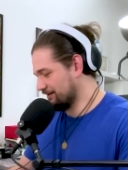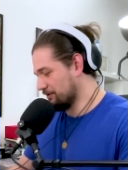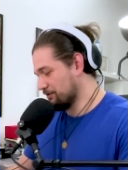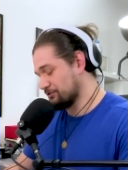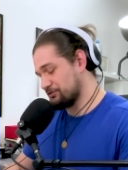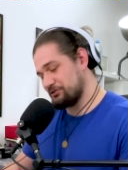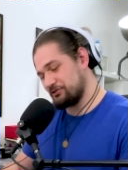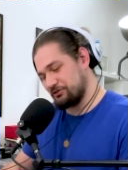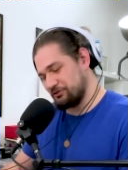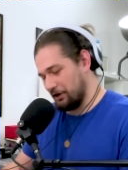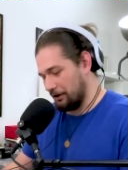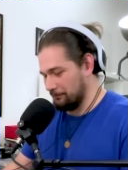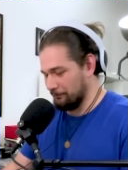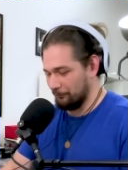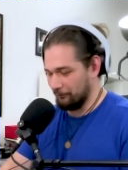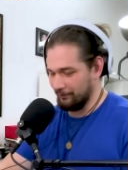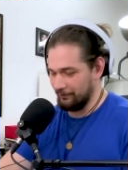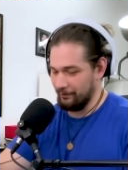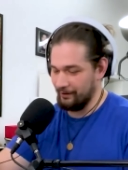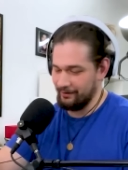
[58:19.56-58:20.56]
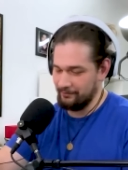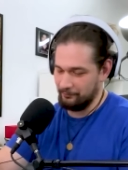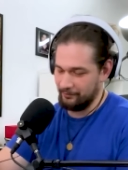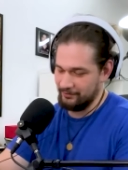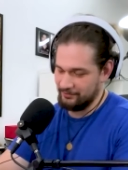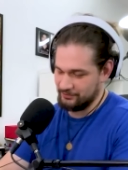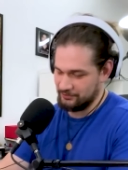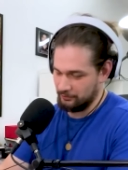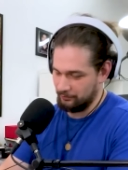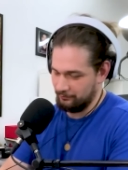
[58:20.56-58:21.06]
Somewhere, right?
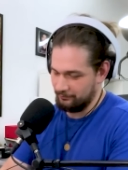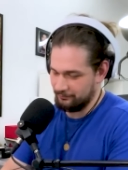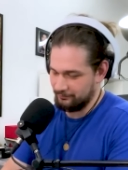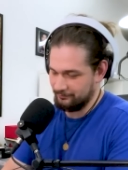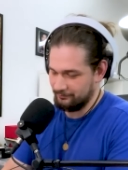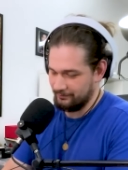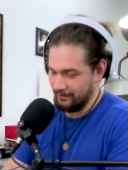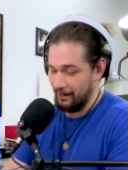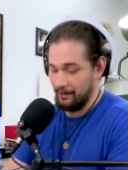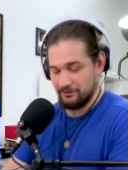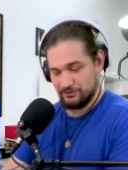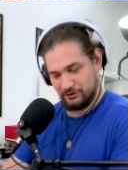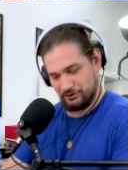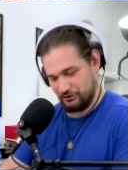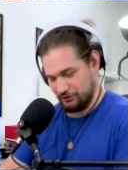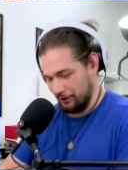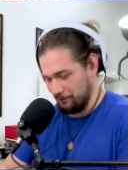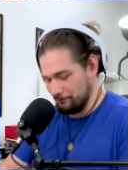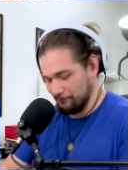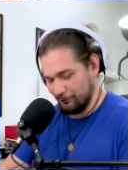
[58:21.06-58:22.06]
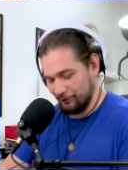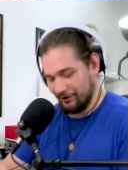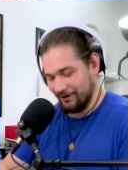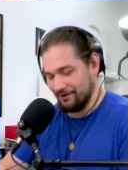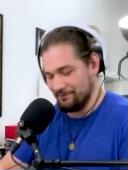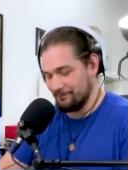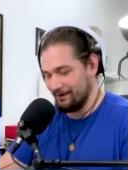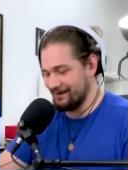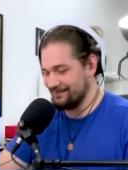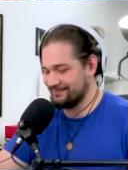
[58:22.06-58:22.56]
Wait, so yeah, somewhere
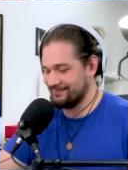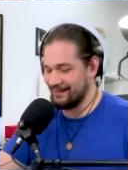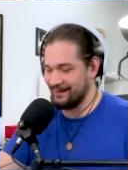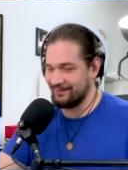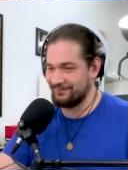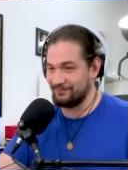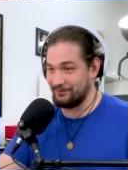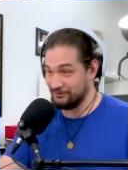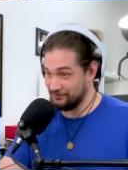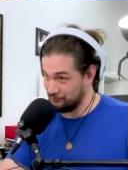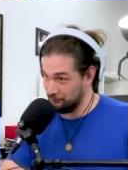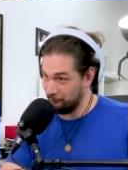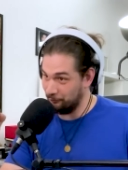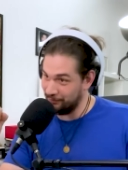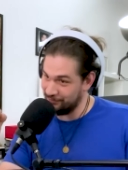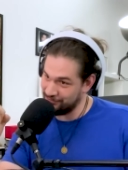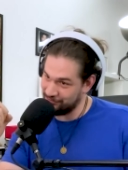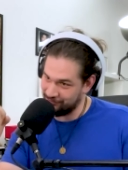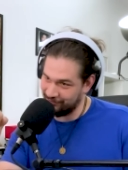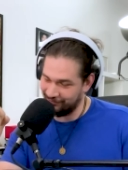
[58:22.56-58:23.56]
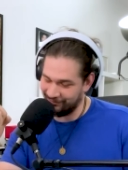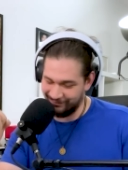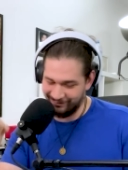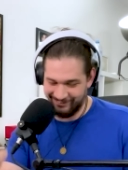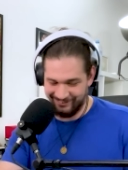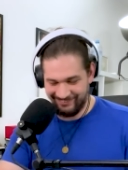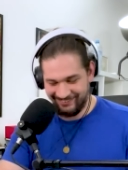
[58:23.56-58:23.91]
in my deck there's one trigger.